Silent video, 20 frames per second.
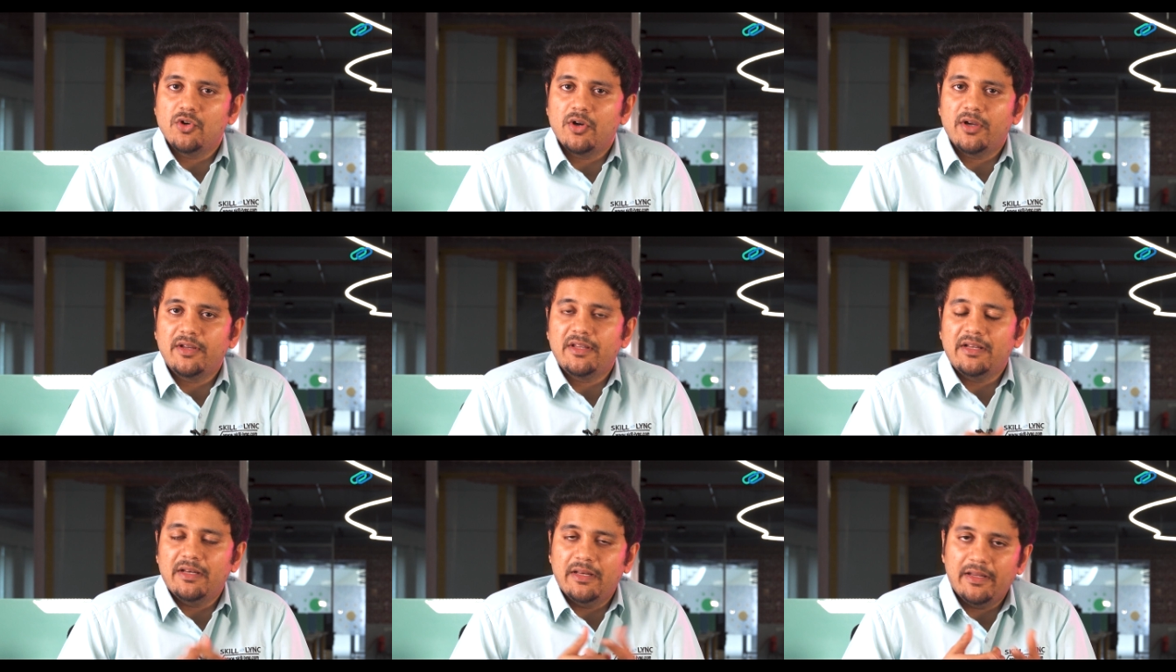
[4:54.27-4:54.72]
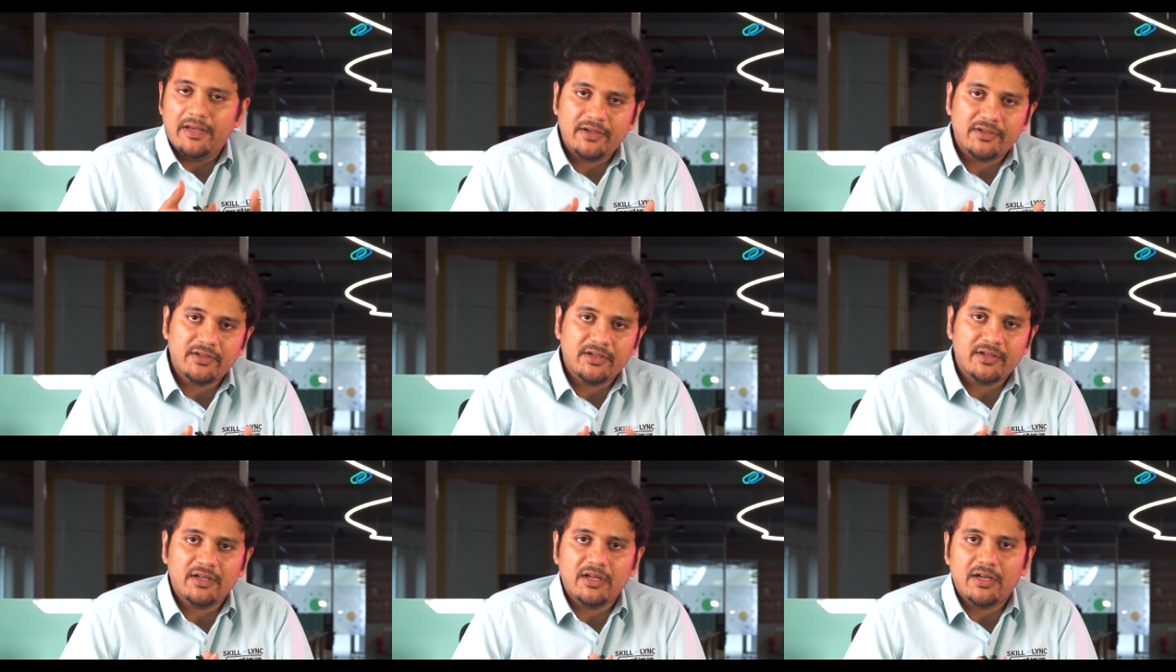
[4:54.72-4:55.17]
joining
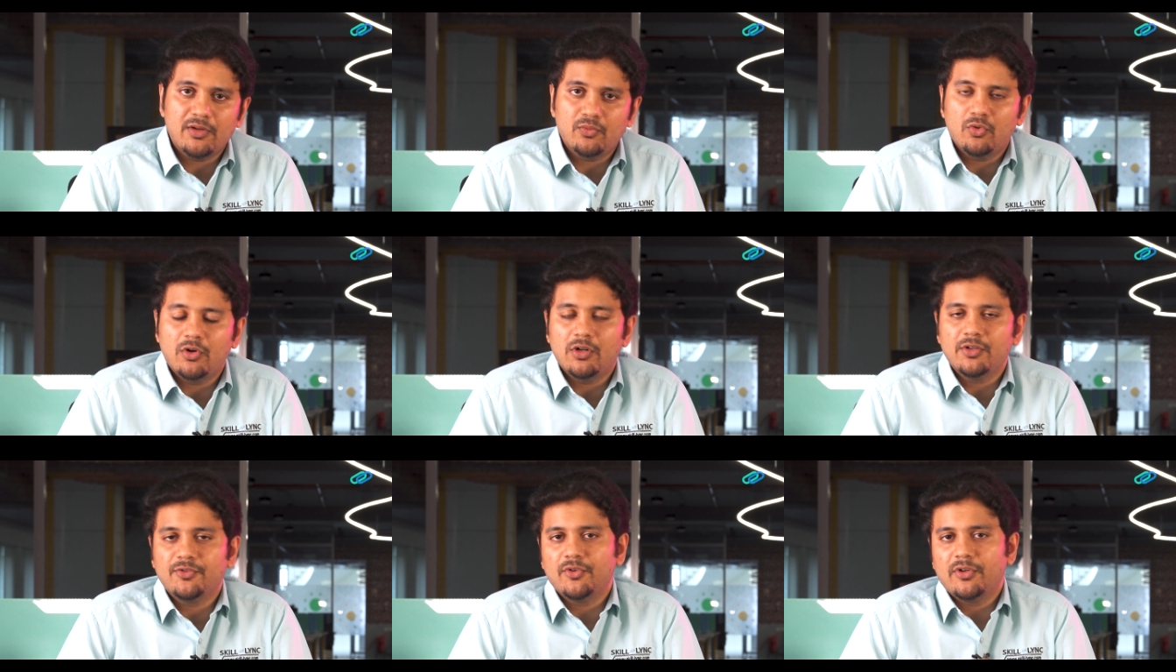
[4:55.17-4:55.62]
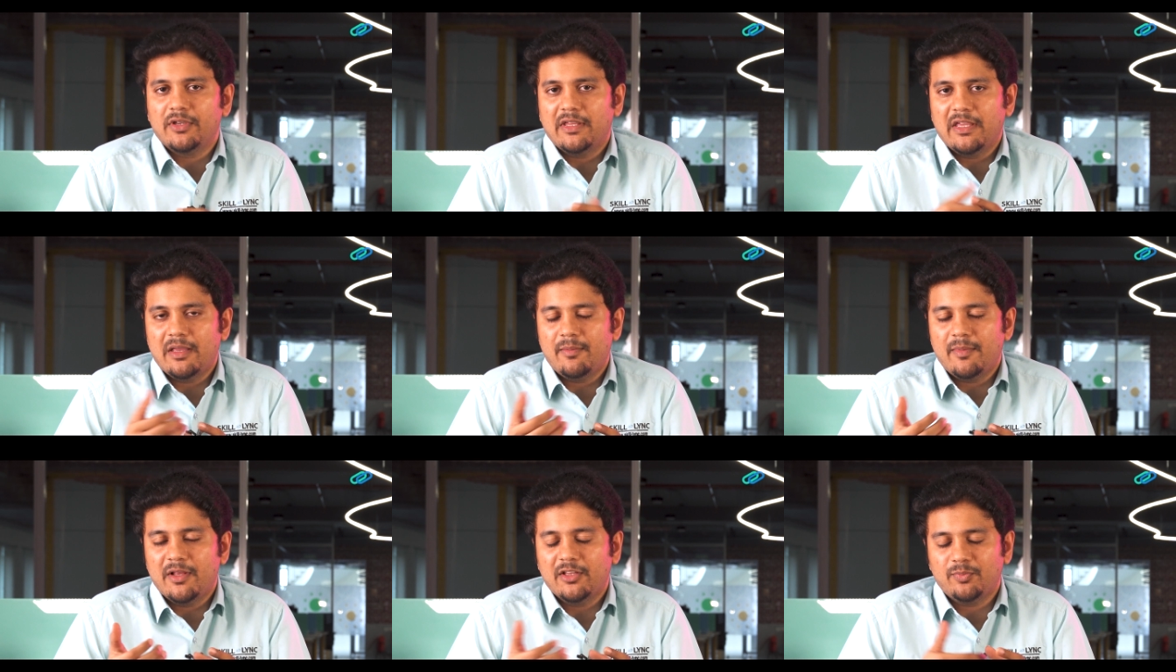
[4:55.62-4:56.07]
later and who also
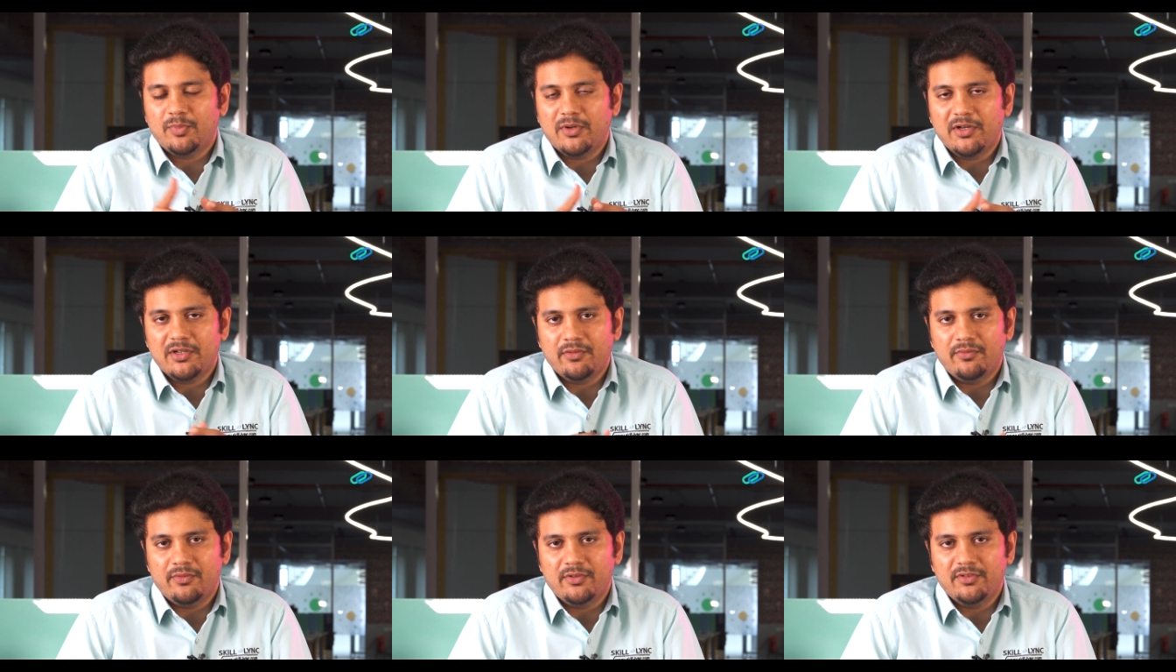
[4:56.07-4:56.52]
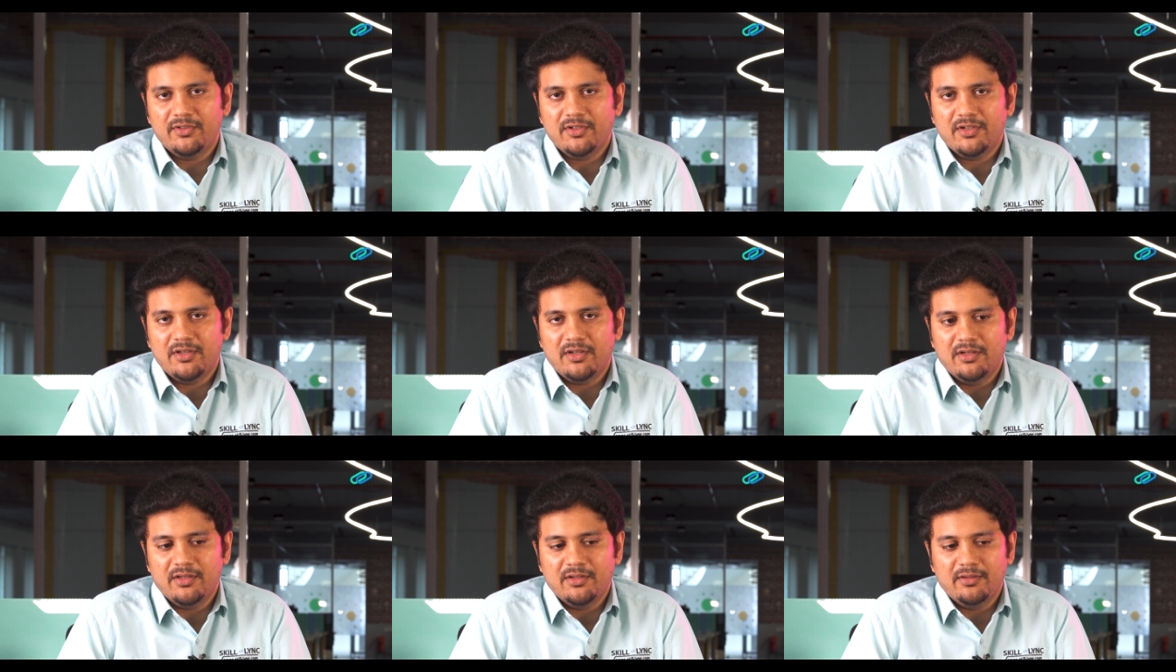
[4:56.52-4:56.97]
came as part of
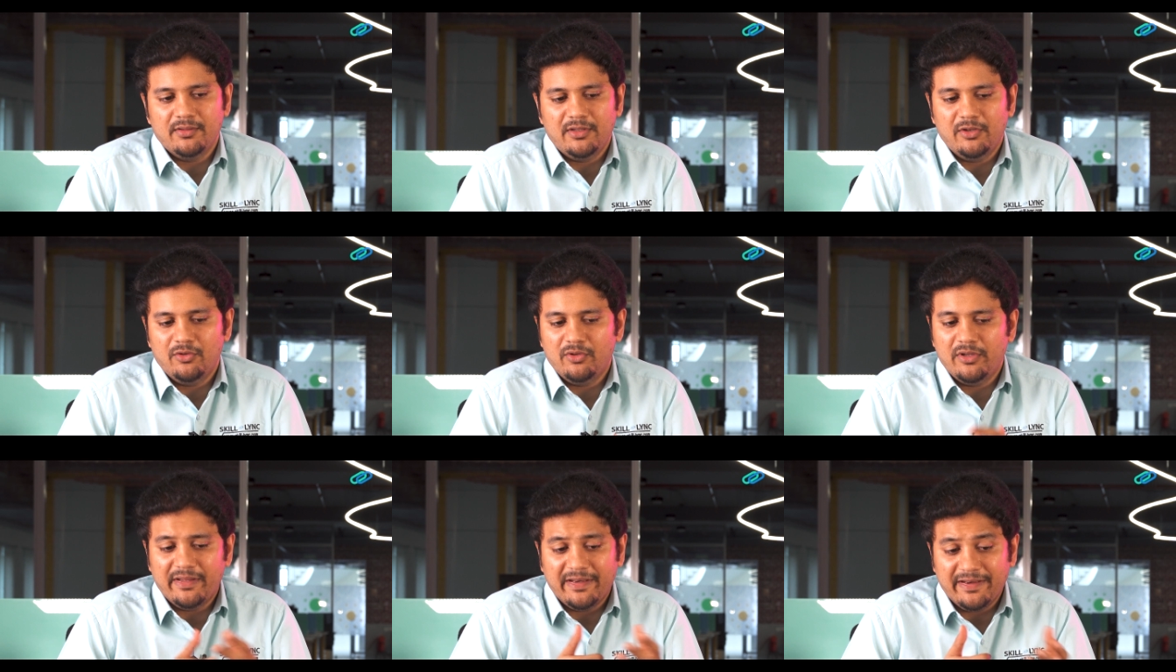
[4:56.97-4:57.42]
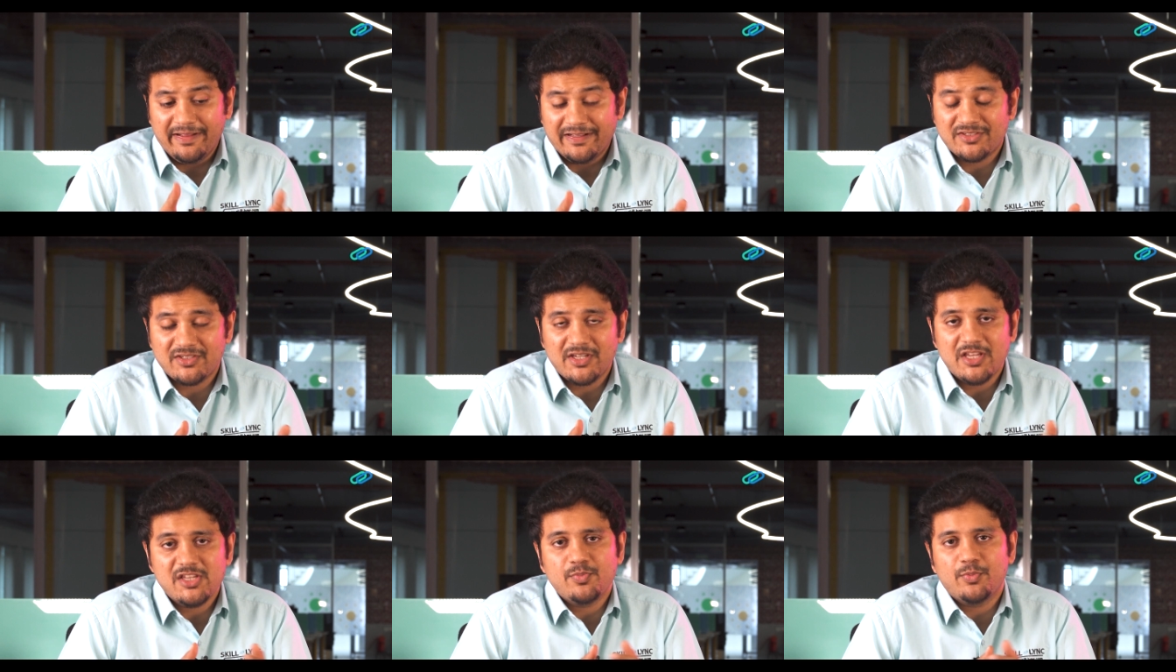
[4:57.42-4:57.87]
research, uh, you know an
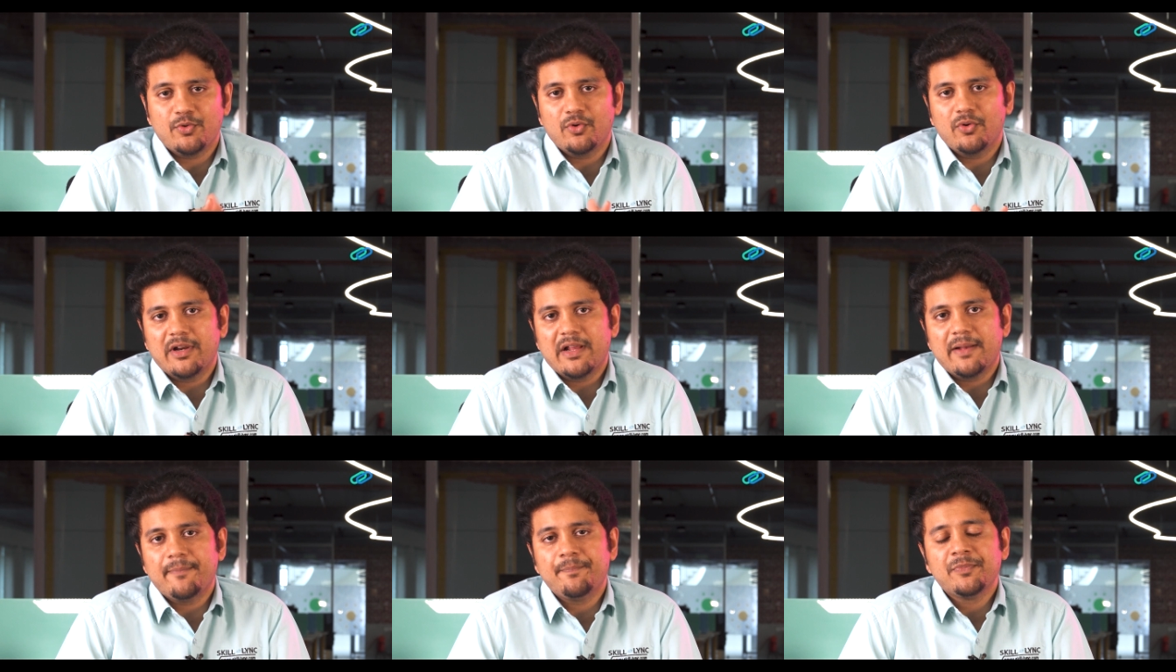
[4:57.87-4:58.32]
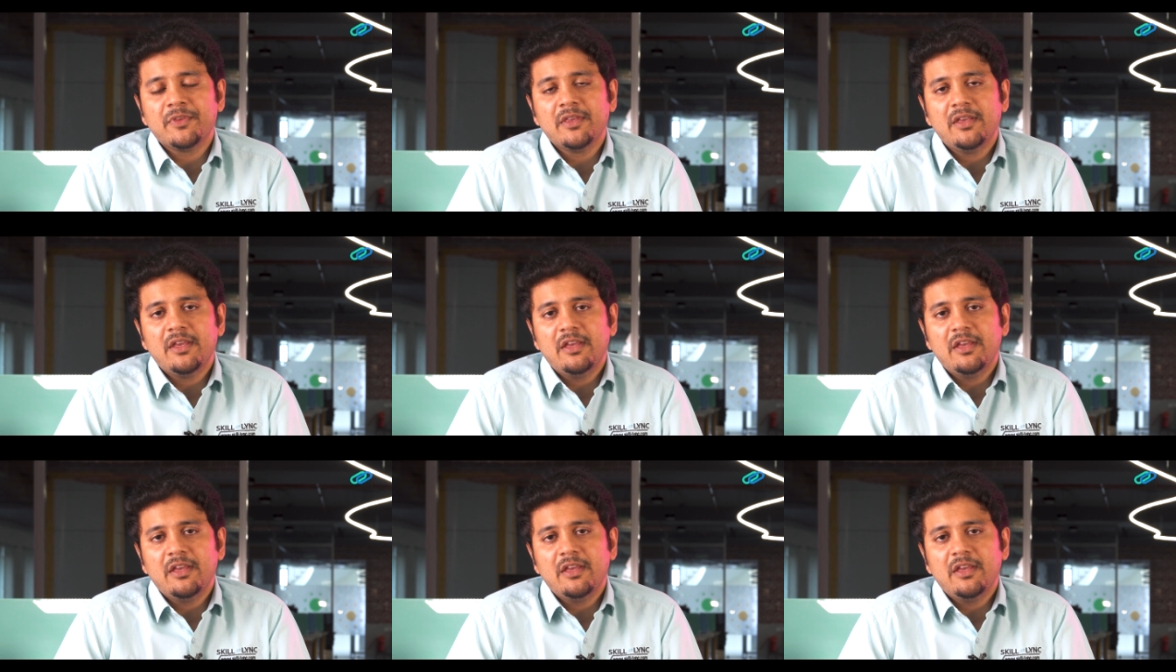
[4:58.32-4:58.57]
exchange program